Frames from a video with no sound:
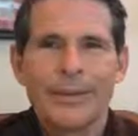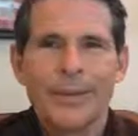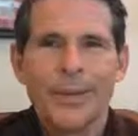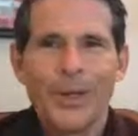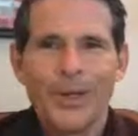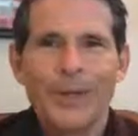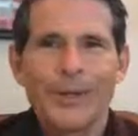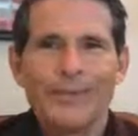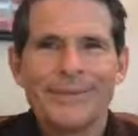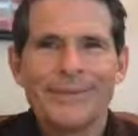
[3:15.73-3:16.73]
while the
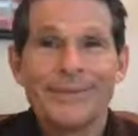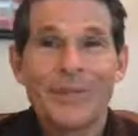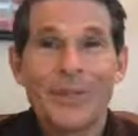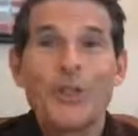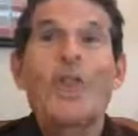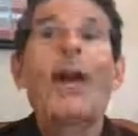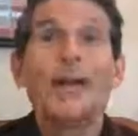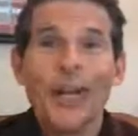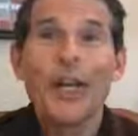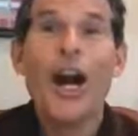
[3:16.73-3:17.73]

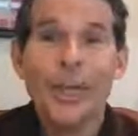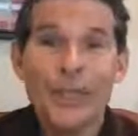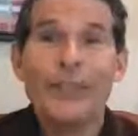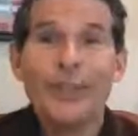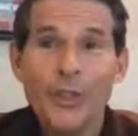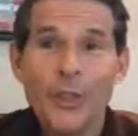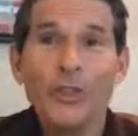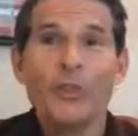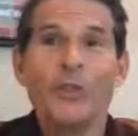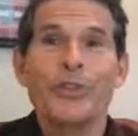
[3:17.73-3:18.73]
terracotta
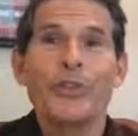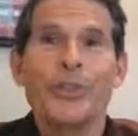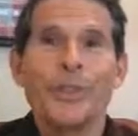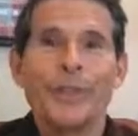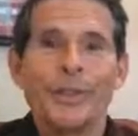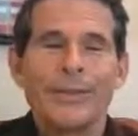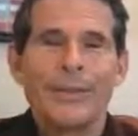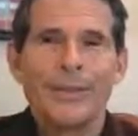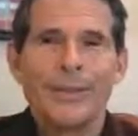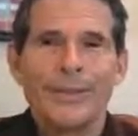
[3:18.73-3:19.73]
soldiers
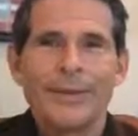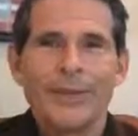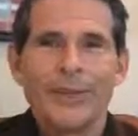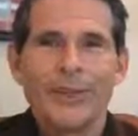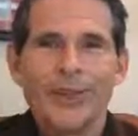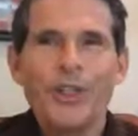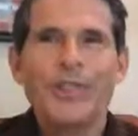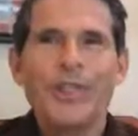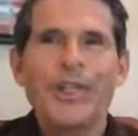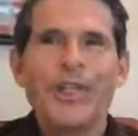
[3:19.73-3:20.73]
stood
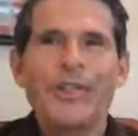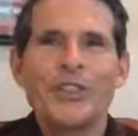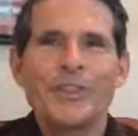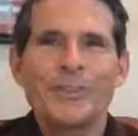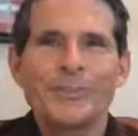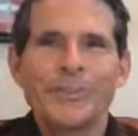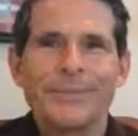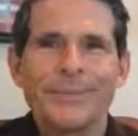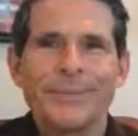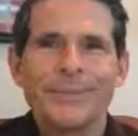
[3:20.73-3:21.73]
at attention.
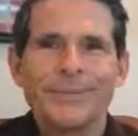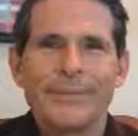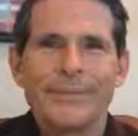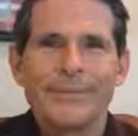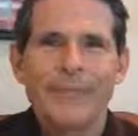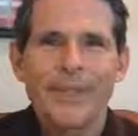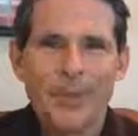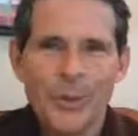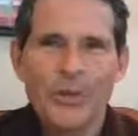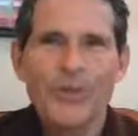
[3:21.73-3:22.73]
Now,
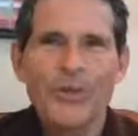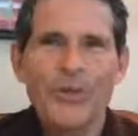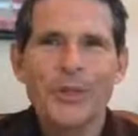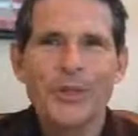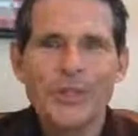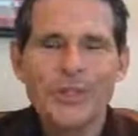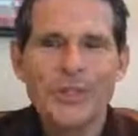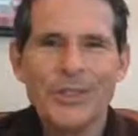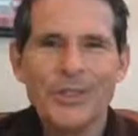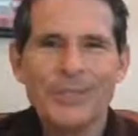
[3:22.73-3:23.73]
the reason for their
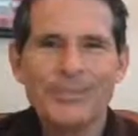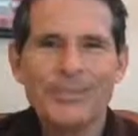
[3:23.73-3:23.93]
existence